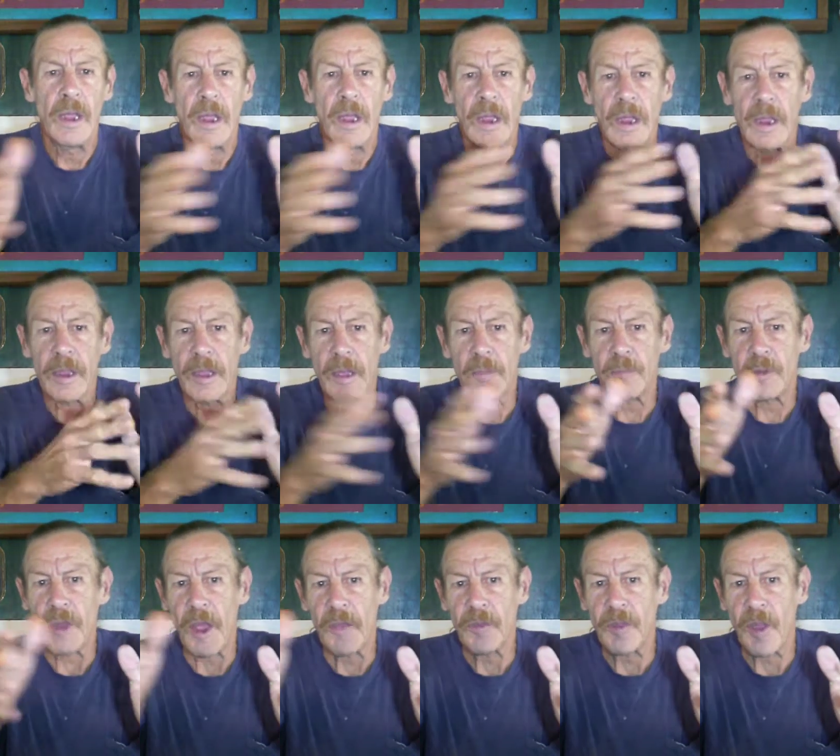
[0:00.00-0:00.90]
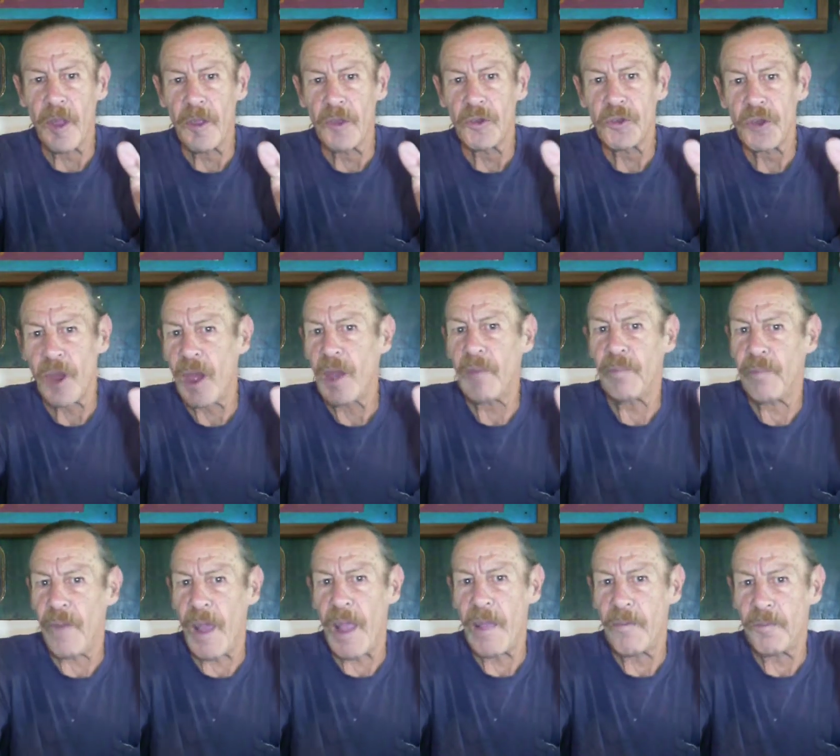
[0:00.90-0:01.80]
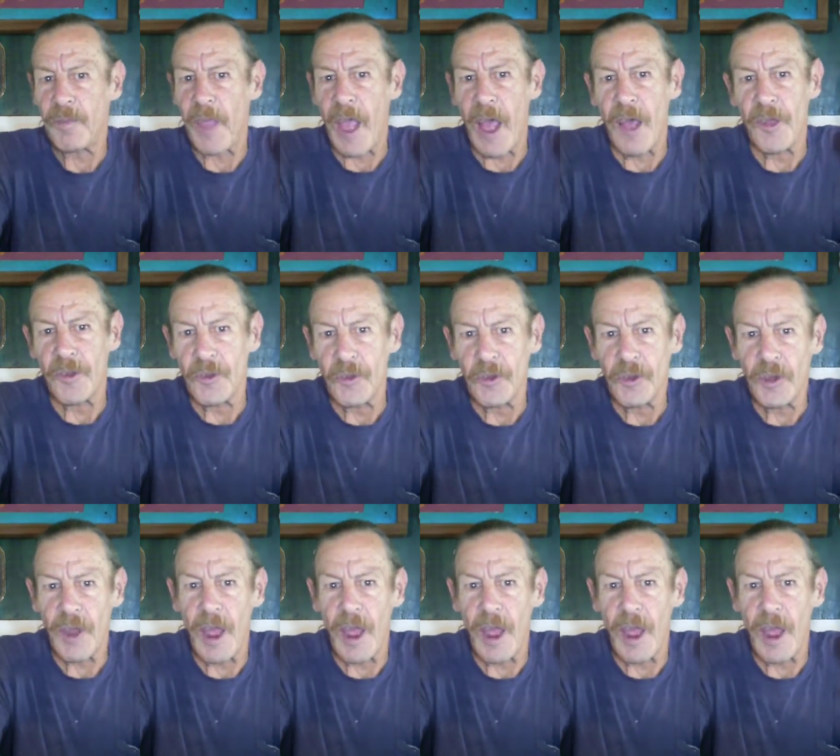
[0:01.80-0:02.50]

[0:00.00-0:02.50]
it comes out the other side 5,000